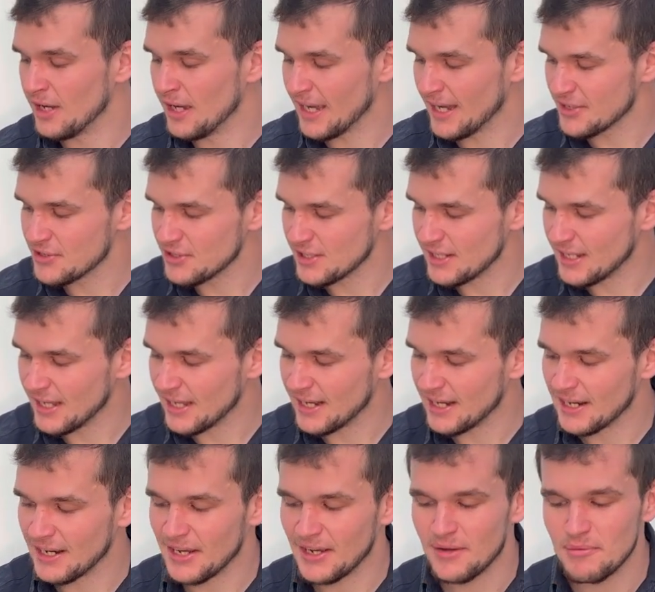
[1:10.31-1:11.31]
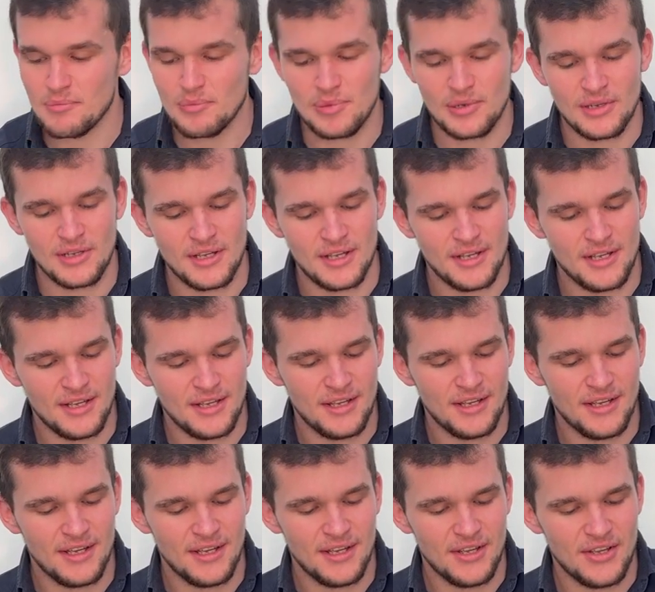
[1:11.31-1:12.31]
actually hitting up
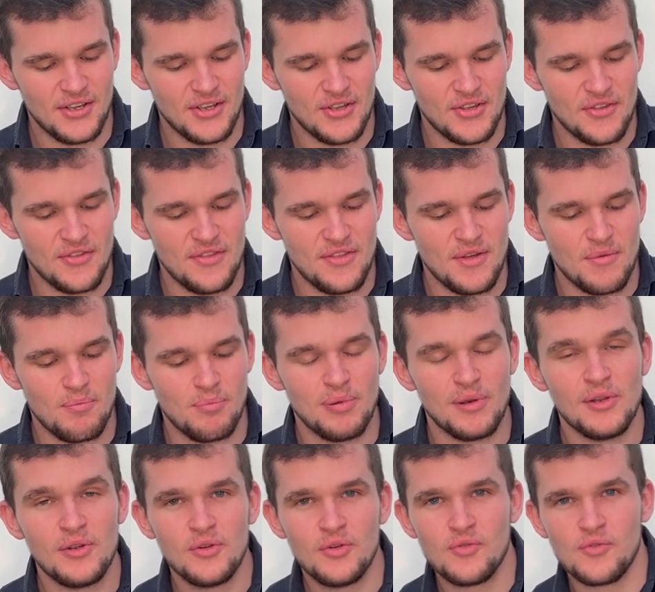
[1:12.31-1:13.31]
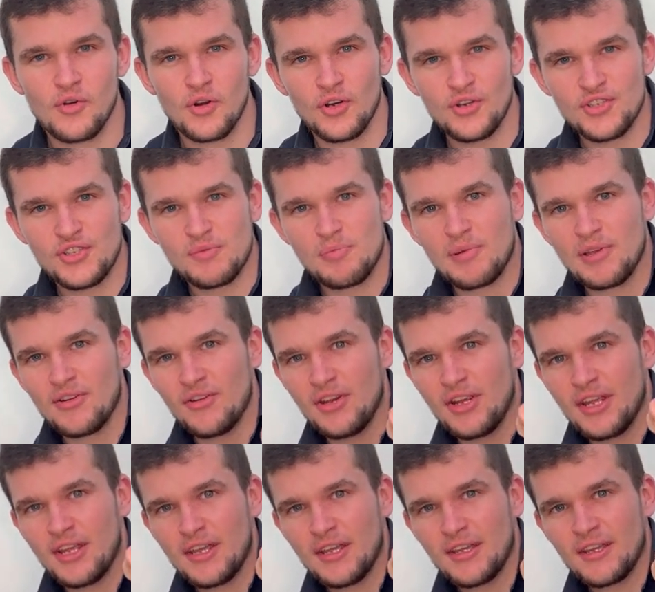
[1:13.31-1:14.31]
the blue
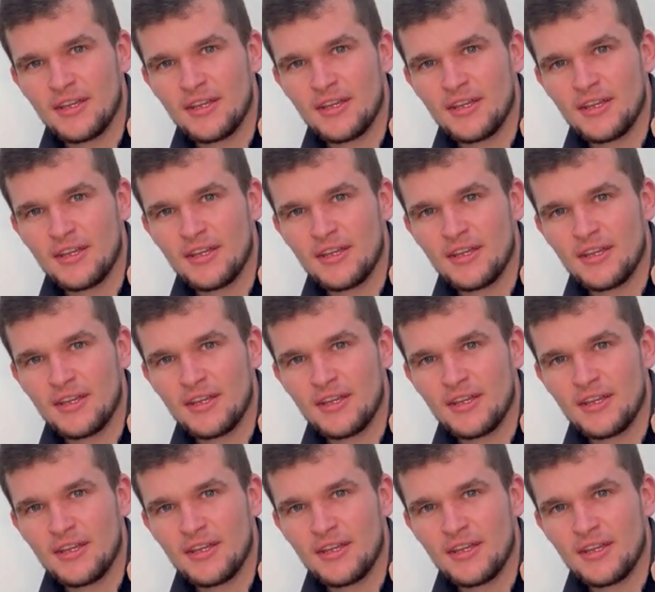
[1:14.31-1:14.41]
raspberry